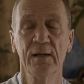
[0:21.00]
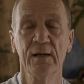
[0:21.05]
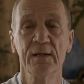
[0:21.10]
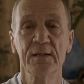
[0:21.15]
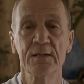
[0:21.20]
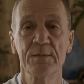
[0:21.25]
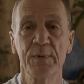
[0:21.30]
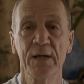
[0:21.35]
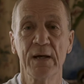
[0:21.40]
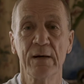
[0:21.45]

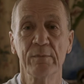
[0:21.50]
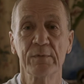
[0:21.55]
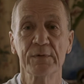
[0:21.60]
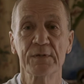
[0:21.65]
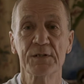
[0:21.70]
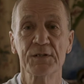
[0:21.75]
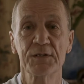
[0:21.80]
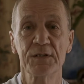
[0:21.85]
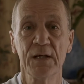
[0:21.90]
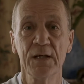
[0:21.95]
and to be able
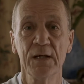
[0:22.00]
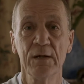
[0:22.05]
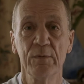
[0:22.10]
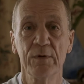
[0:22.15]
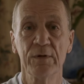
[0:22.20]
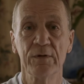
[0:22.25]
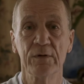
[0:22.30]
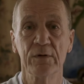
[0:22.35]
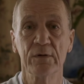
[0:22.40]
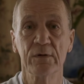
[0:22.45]
to share
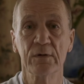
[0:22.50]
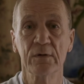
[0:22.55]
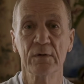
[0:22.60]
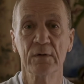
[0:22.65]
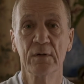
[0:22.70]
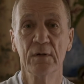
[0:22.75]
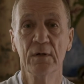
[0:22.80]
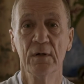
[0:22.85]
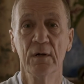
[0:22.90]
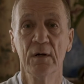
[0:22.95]
with you
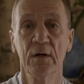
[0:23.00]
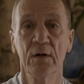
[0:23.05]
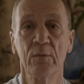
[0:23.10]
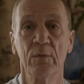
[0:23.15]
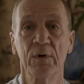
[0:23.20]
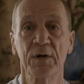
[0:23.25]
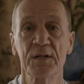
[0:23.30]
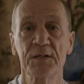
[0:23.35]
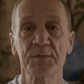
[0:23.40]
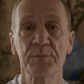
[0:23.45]

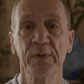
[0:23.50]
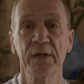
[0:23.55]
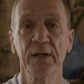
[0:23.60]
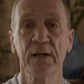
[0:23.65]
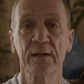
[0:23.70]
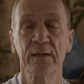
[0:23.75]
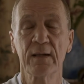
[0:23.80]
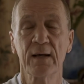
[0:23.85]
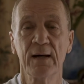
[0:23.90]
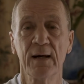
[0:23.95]
what has been
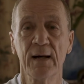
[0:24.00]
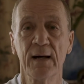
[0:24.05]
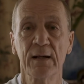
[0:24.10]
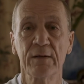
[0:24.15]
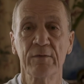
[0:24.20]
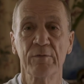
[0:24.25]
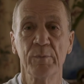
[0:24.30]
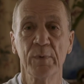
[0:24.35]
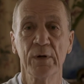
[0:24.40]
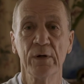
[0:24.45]
at the
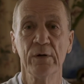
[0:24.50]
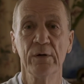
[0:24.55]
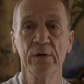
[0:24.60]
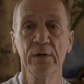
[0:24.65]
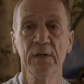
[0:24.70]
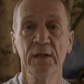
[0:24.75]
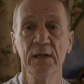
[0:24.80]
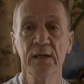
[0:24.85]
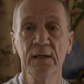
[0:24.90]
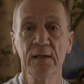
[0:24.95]
heart of my
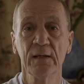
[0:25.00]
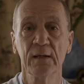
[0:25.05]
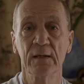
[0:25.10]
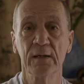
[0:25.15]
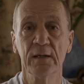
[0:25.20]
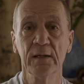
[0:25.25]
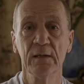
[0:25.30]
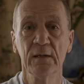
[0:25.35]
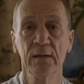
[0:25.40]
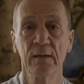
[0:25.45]
own
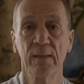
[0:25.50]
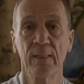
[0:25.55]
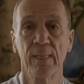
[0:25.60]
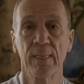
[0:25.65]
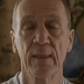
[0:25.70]
healing